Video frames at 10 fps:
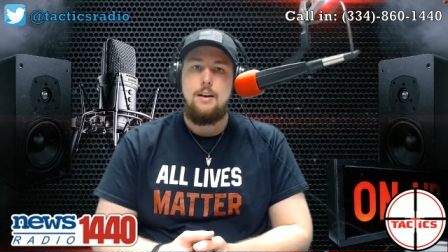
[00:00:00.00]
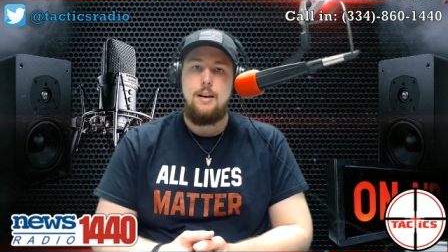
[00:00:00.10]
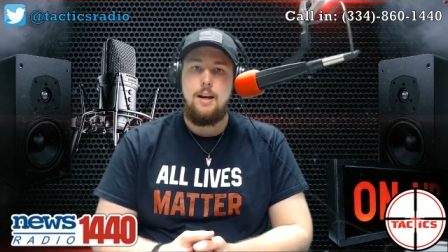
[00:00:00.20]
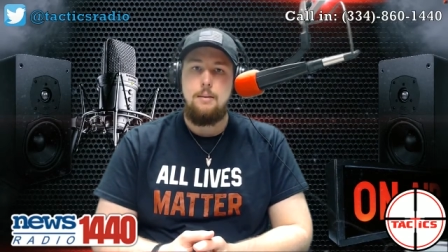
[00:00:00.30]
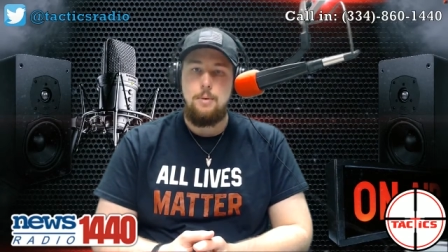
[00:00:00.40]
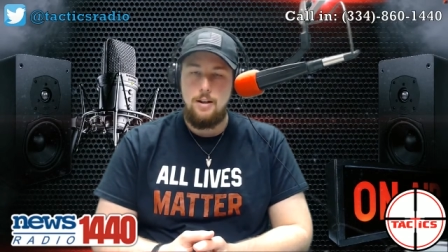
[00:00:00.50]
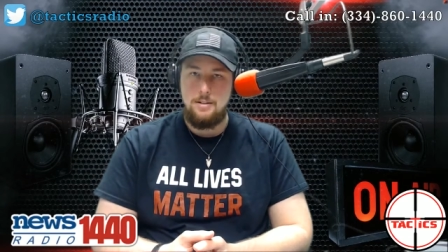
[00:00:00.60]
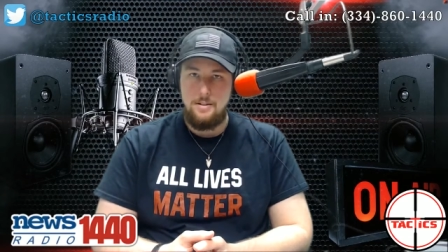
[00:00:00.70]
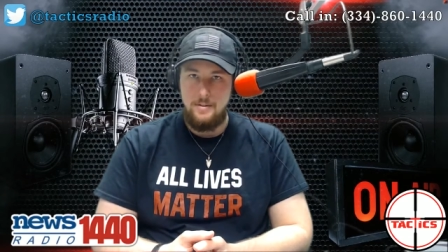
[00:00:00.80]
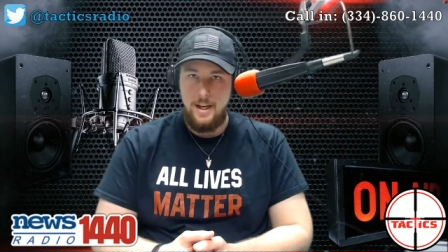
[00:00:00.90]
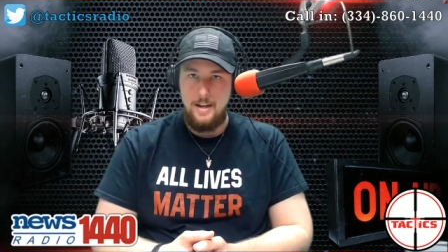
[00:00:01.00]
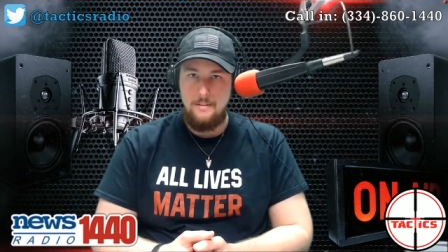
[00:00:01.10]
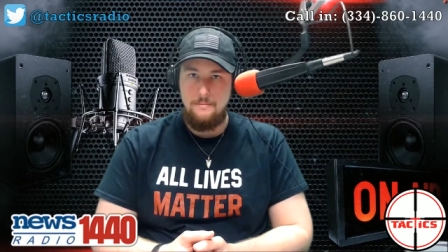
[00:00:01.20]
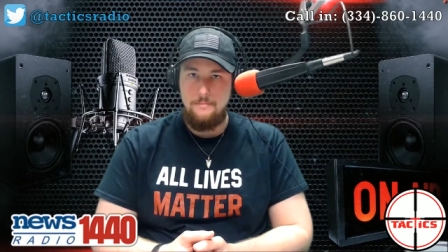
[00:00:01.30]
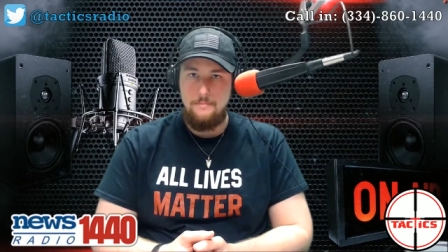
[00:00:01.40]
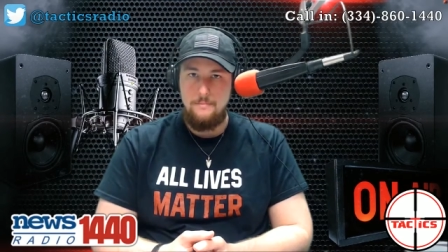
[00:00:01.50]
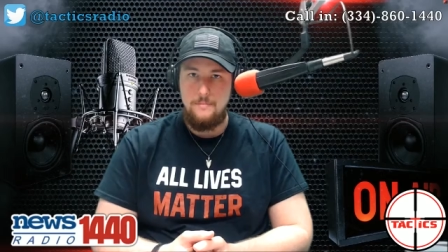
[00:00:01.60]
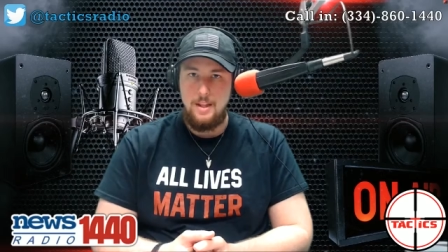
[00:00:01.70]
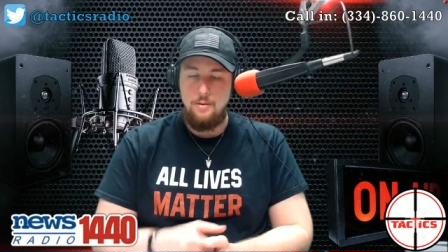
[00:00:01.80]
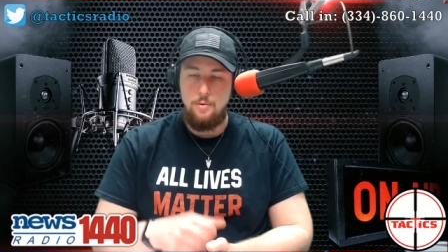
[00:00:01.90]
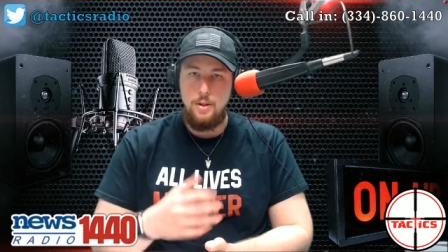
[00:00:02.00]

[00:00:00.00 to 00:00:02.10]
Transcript: And because of that, if